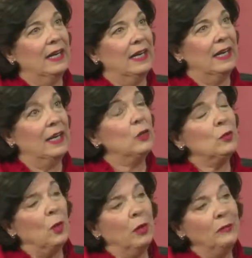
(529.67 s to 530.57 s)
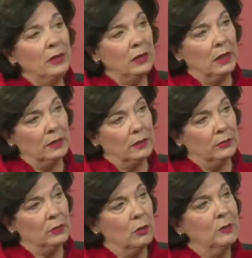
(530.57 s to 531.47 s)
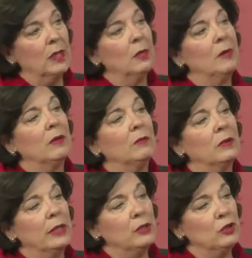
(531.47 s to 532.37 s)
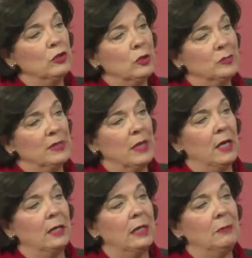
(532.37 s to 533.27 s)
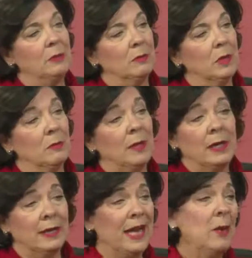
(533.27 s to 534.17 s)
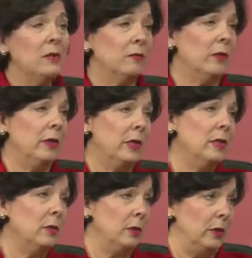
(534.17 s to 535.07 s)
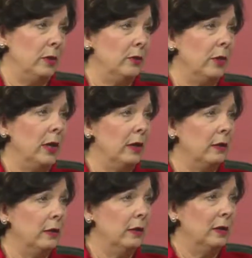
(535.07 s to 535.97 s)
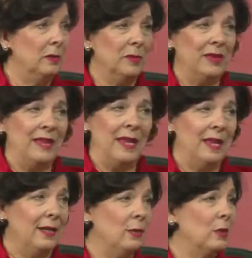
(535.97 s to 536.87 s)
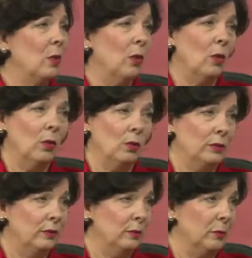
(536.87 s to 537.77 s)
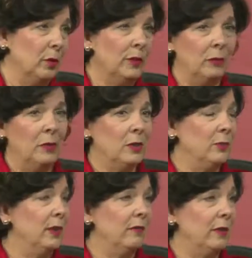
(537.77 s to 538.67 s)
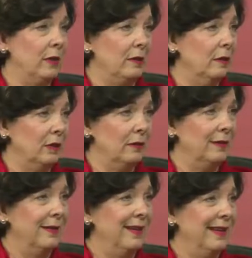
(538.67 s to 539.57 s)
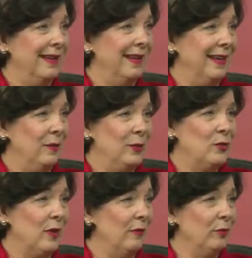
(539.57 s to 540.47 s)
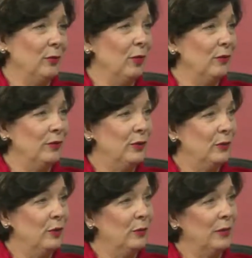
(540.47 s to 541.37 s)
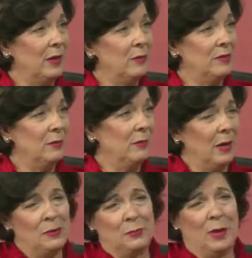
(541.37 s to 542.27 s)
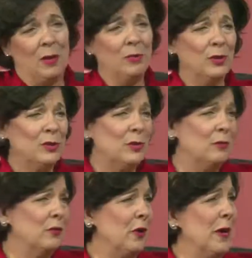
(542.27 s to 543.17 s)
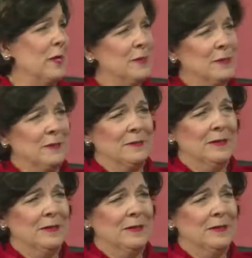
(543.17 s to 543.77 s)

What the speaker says: it taught me a lot, though. It taught me a lot about relationships and how to keep them up. Now it's very easy with the internet. But then it was a whole different ballgame because we lived in England. And we traveled all over Europe, and I was published in France, and